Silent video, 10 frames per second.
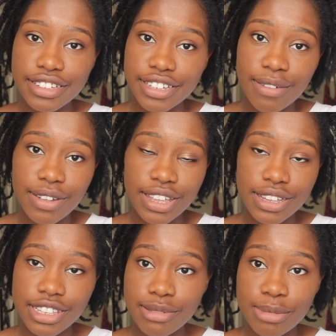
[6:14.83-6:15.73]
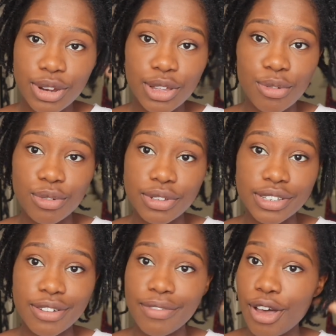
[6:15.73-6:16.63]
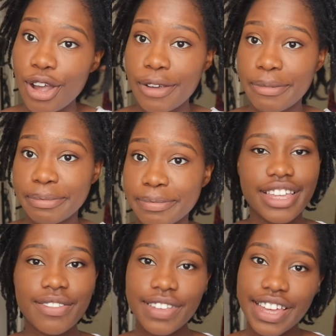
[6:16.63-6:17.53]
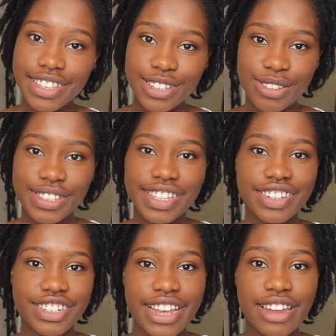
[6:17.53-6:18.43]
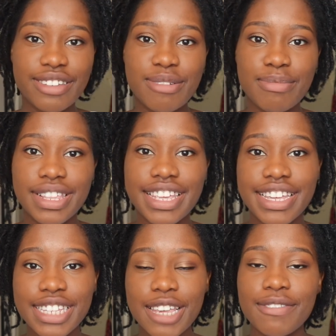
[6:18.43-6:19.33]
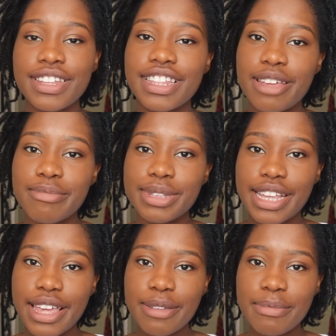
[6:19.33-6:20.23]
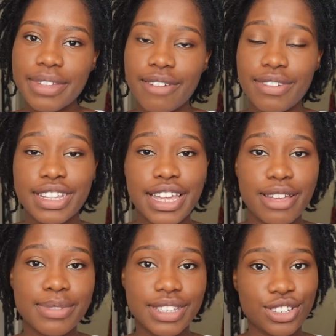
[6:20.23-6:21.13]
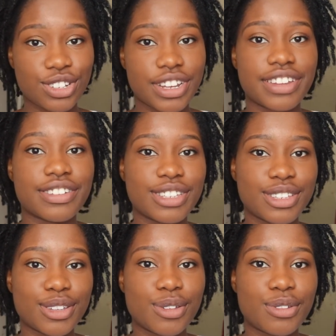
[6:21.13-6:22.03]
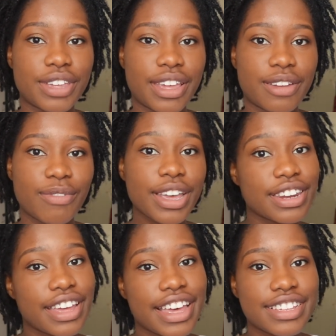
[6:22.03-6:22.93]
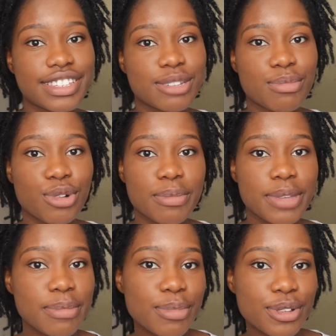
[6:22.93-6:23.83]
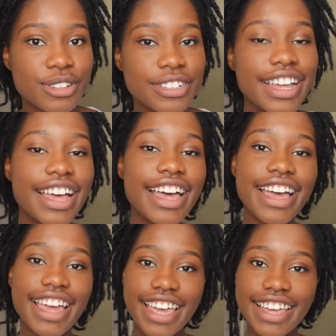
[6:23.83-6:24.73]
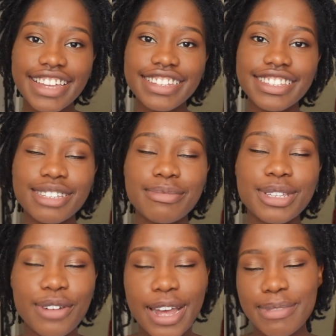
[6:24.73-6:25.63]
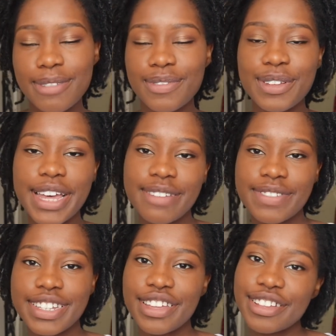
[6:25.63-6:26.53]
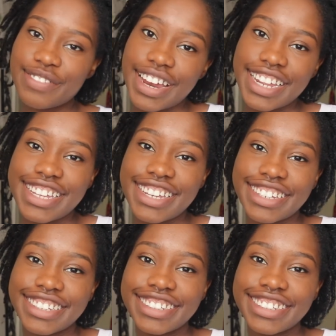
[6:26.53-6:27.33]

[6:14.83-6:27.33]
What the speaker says: everything seems pretty cool so far. If you guys are new to this channel, please give it a thumbs up. That really helps this channel to get recognized to more people, and subscribe if you haven't already.